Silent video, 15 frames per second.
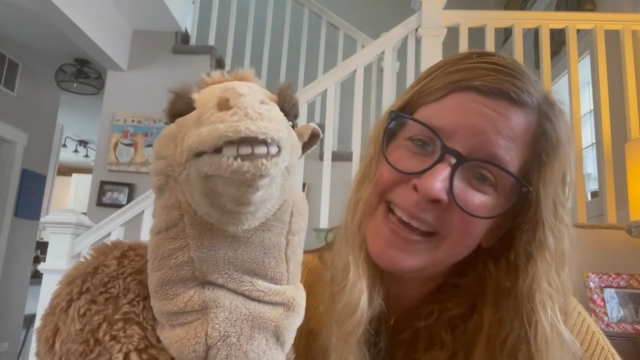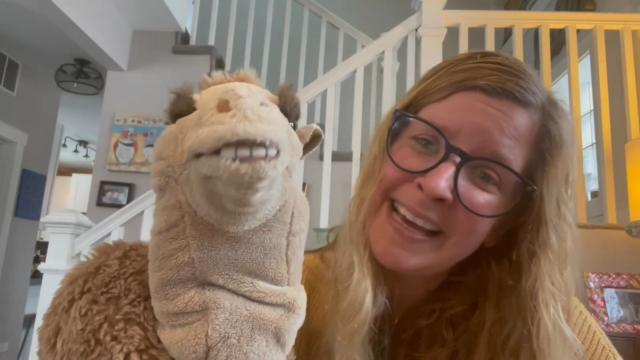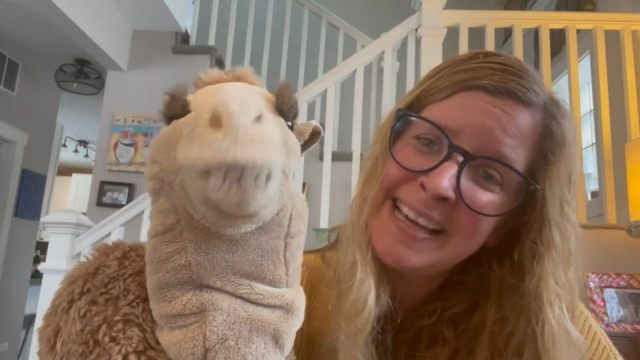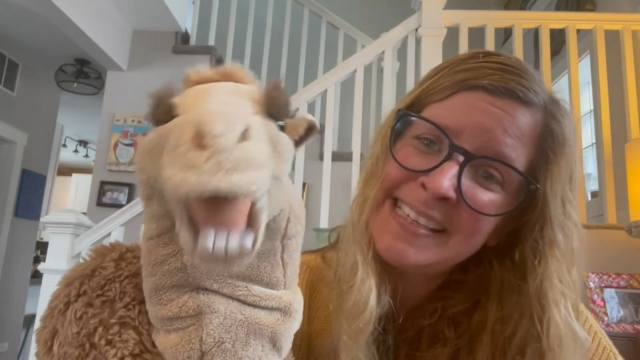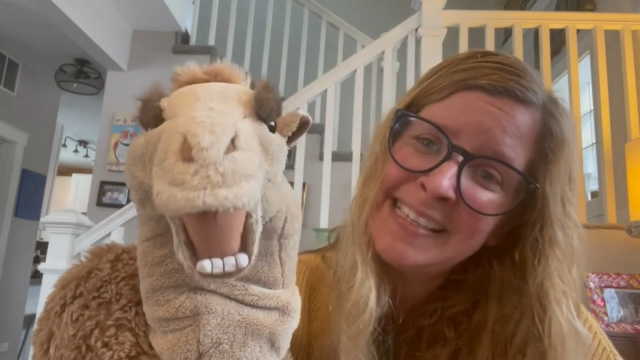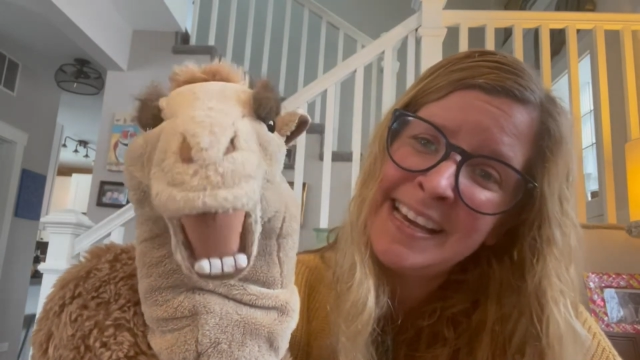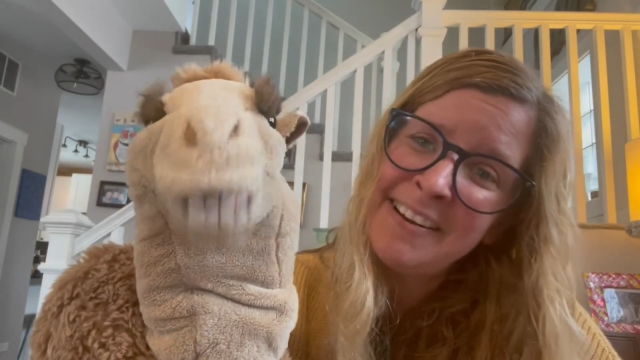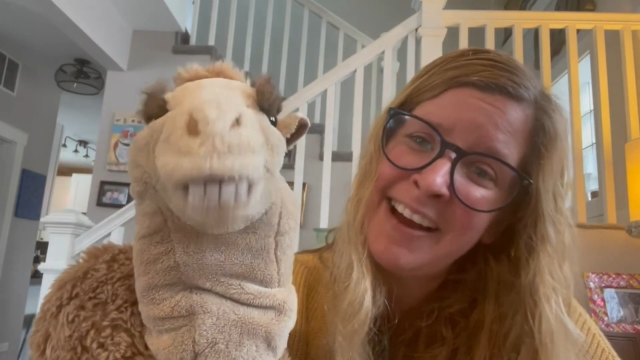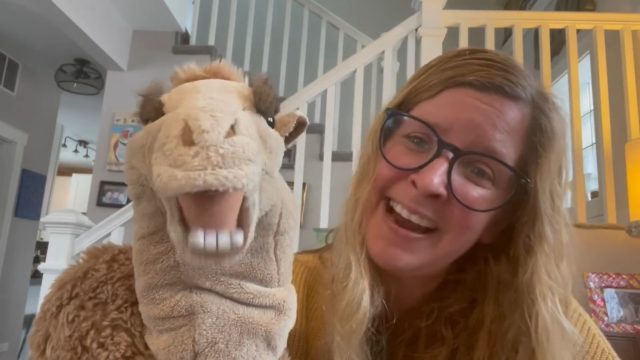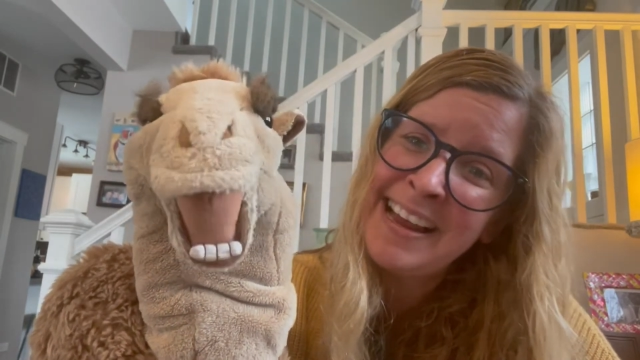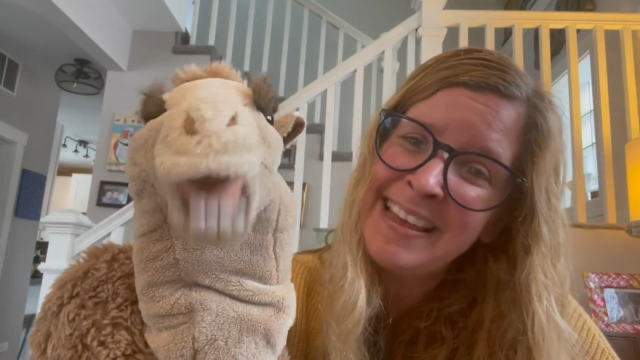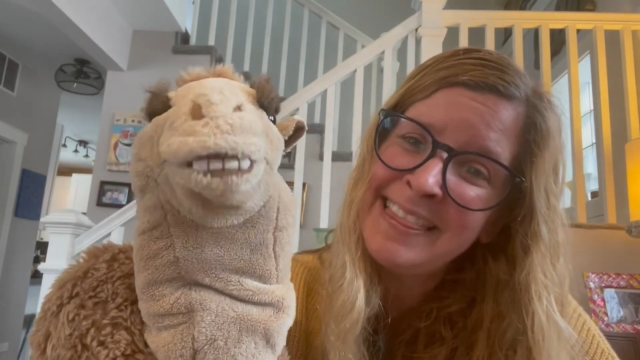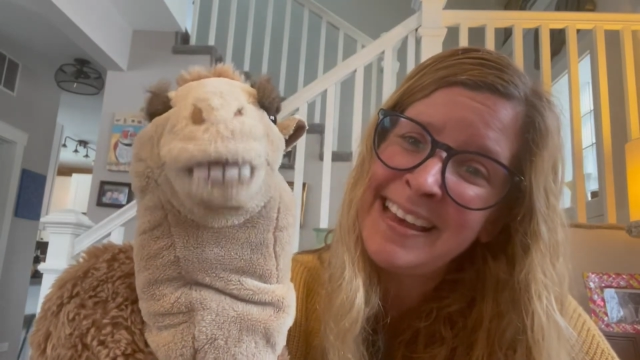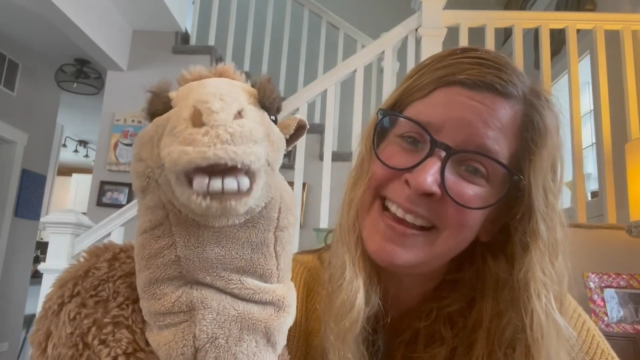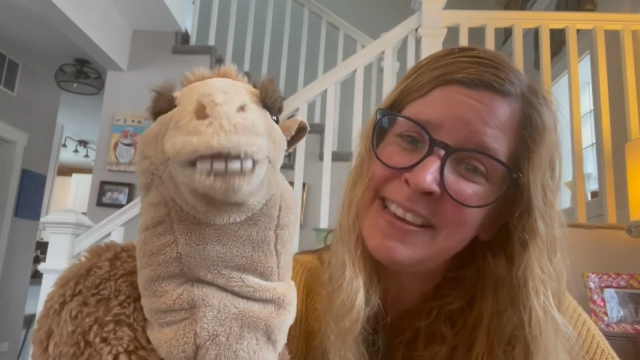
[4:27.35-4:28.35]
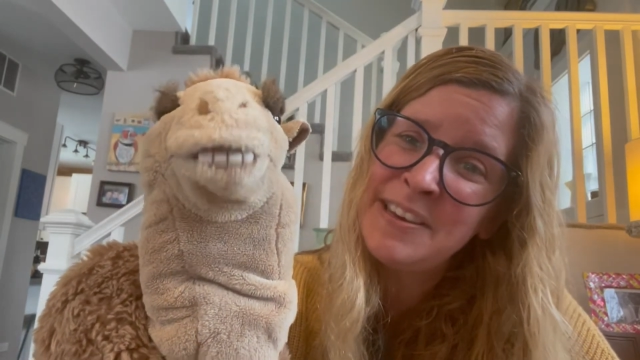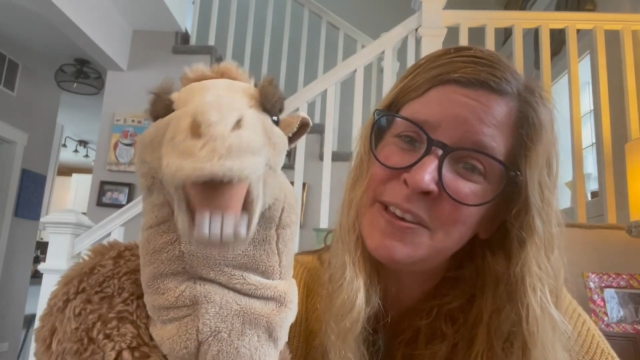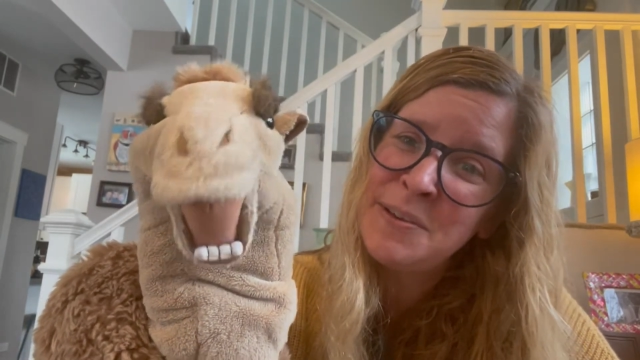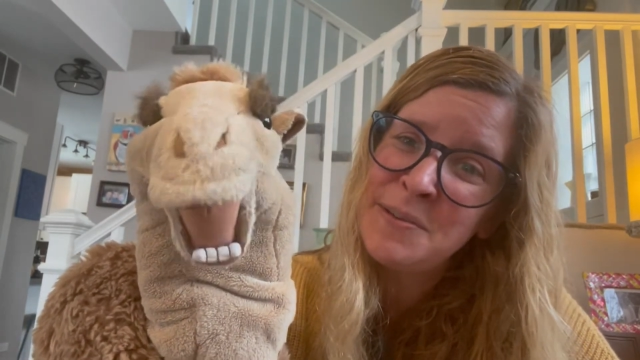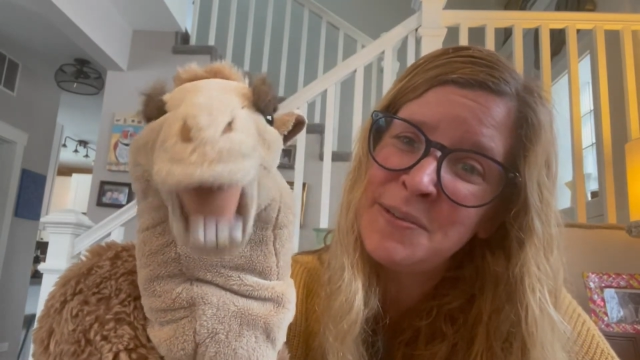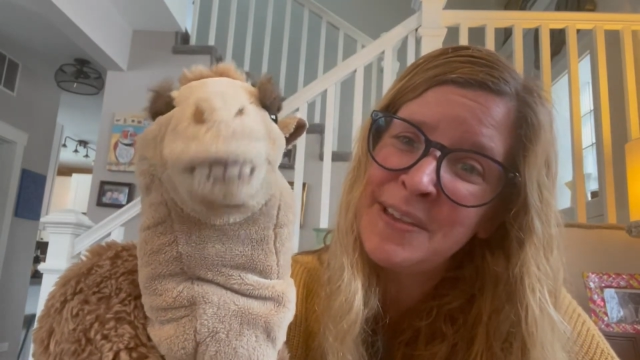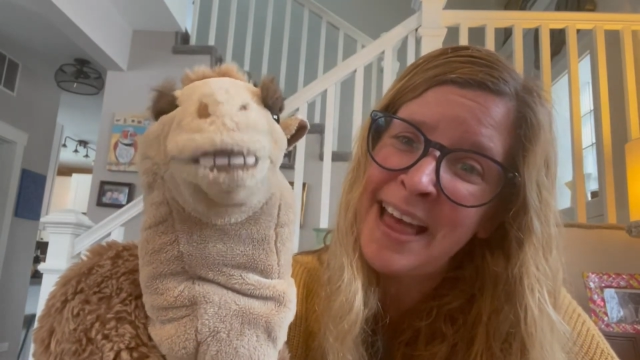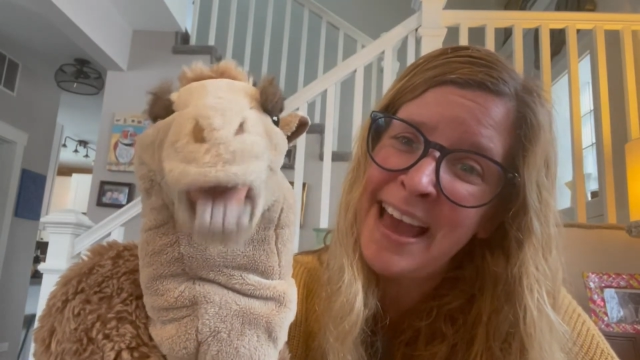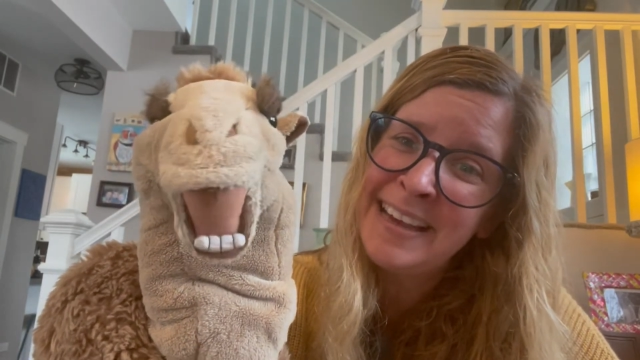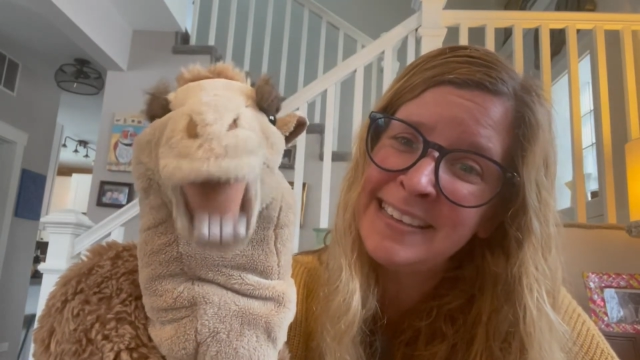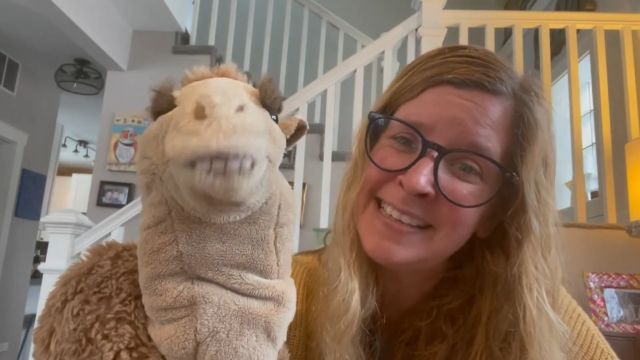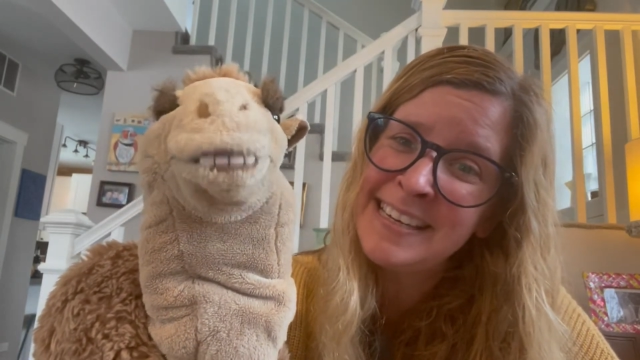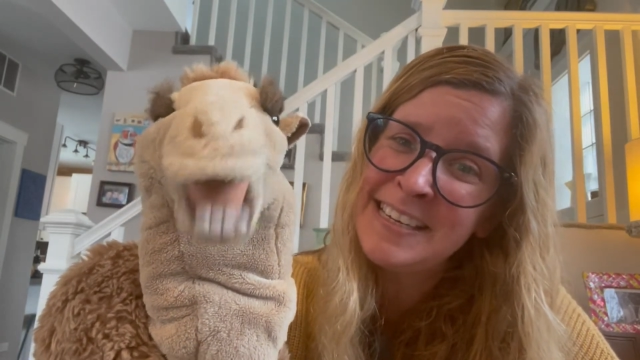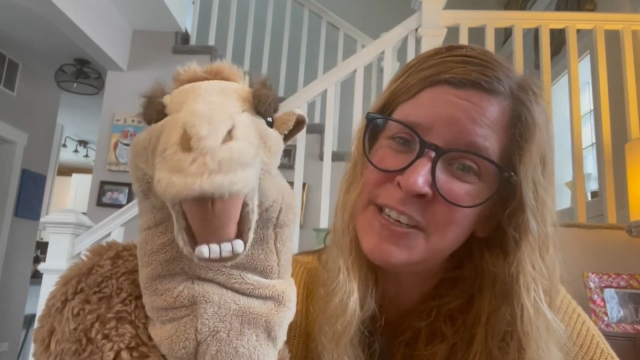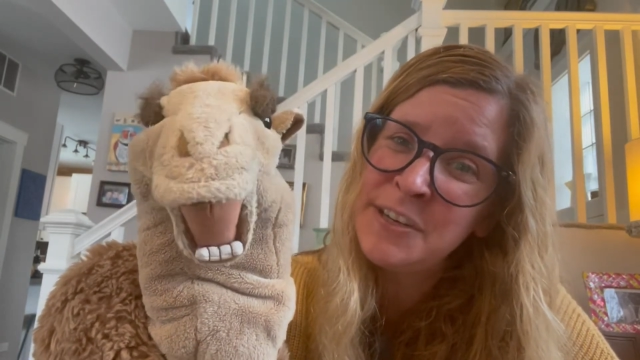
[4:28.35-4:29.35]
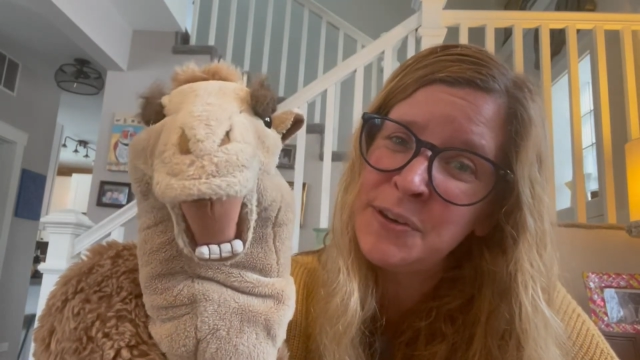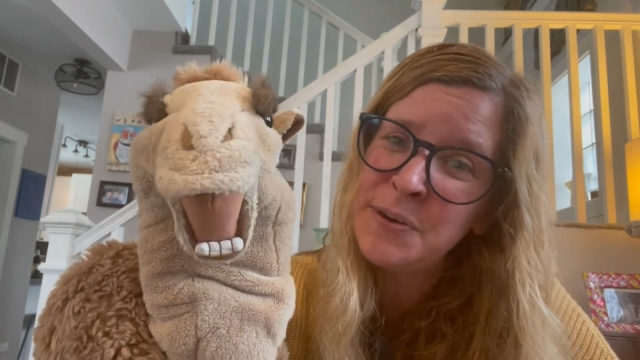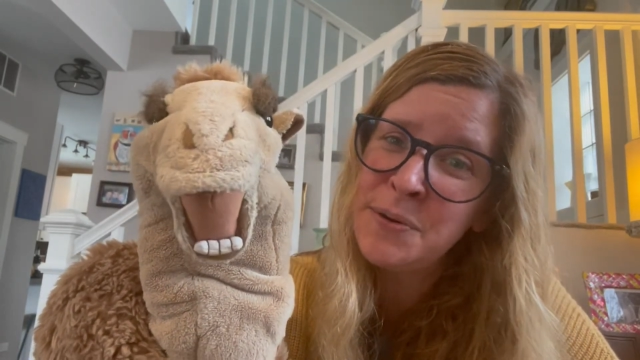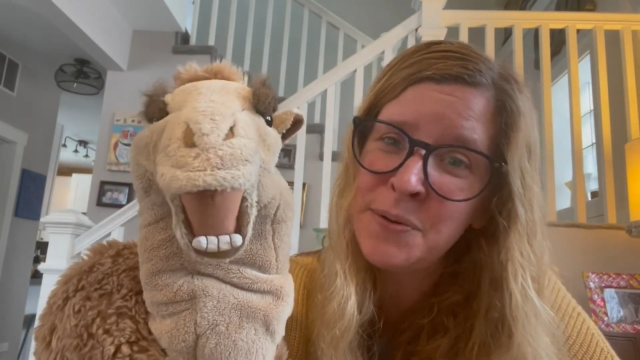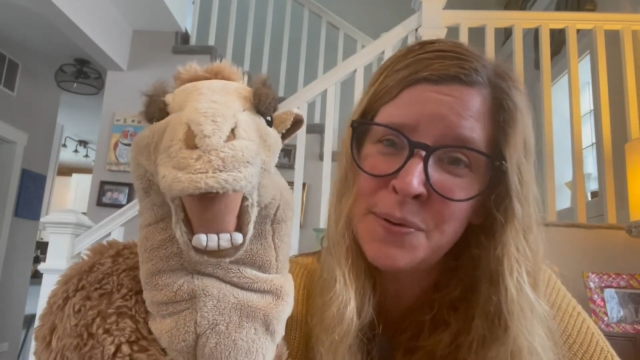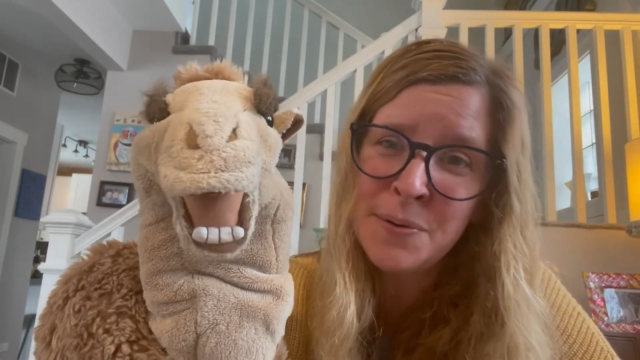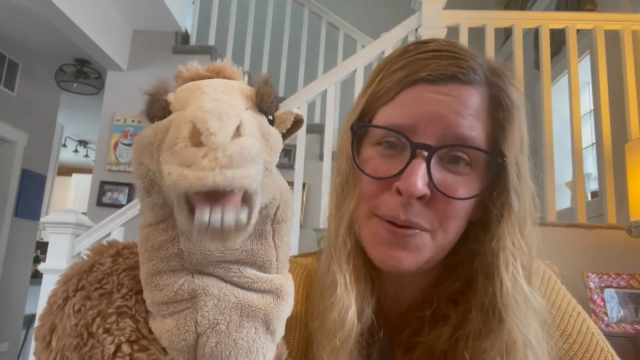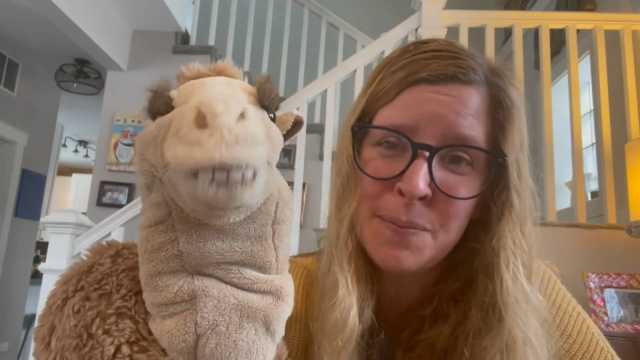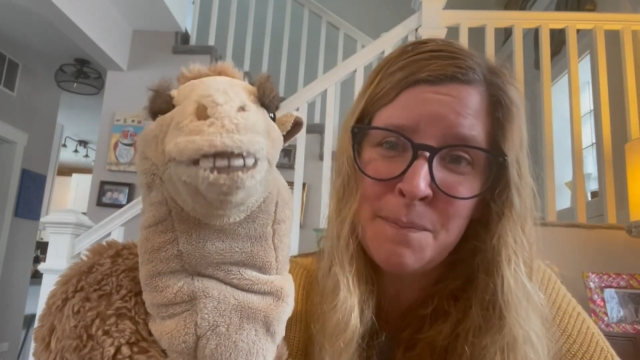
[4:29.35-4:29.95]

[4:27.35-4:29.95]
Is there anything you like to do